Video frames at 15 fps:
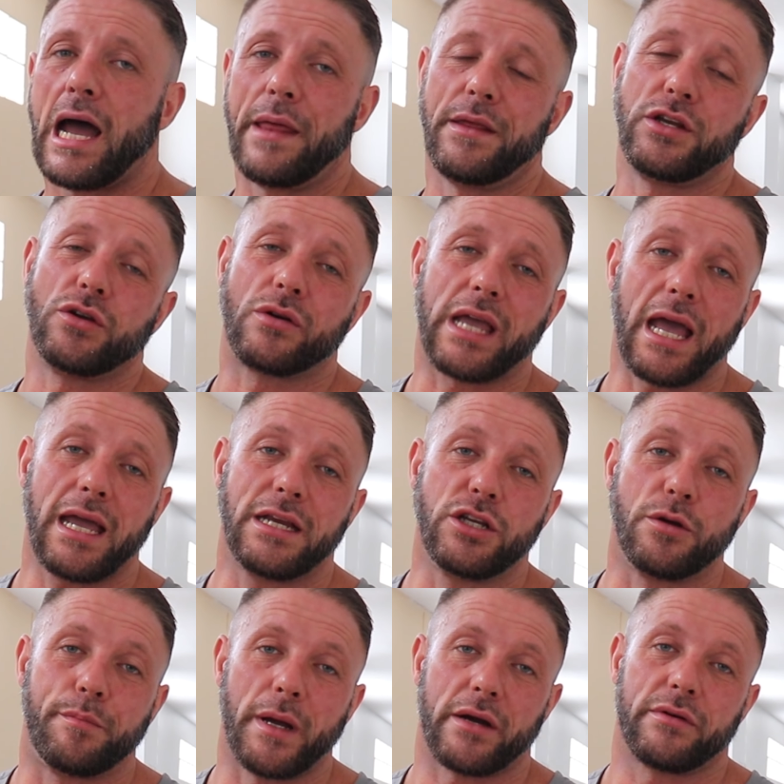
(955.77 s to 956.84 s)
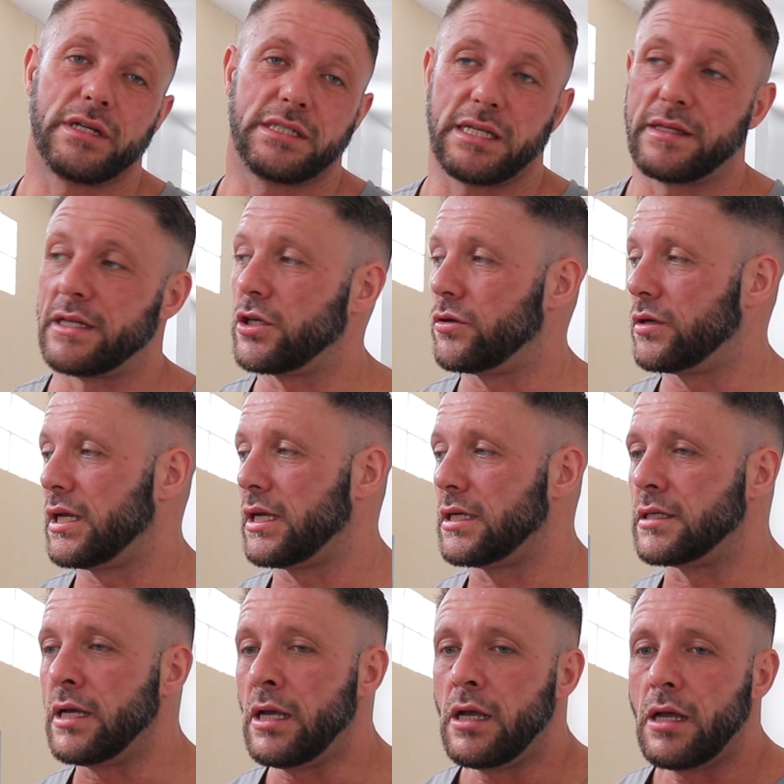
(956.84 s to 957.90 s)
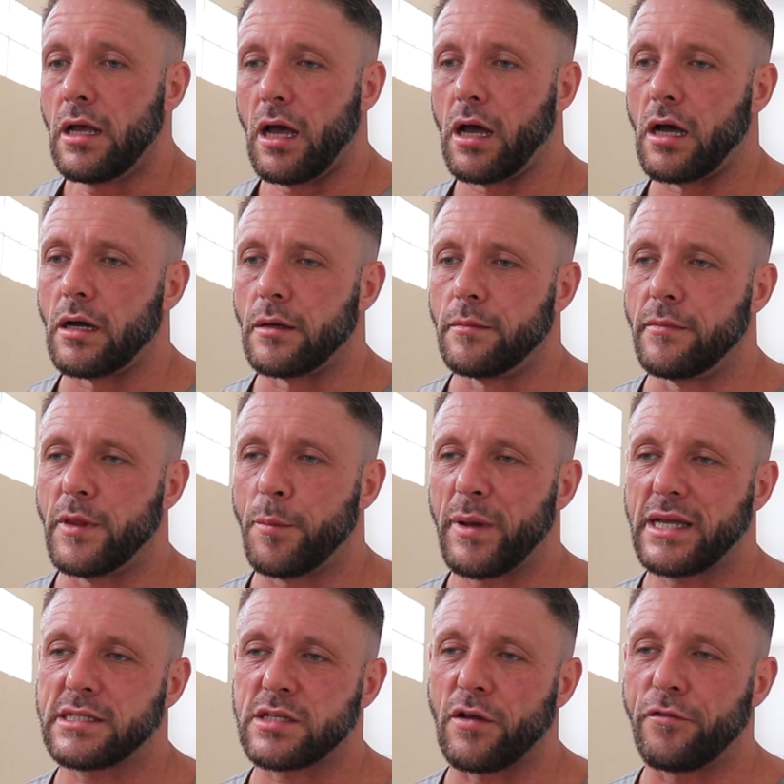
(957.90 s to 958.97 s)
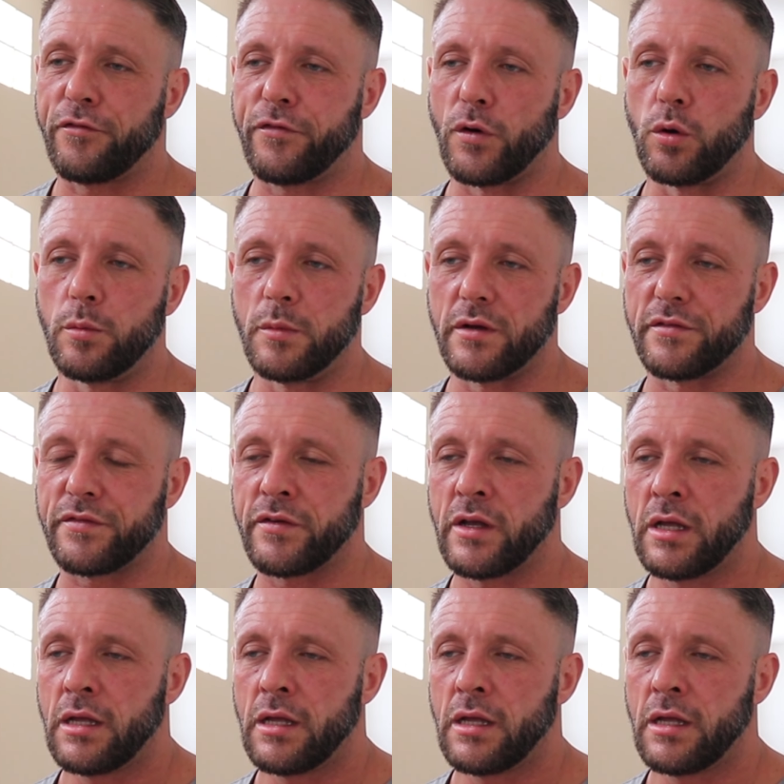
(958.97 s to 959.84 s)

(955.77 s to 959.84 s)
And then you're getting your berries in that you need. Um, the best form of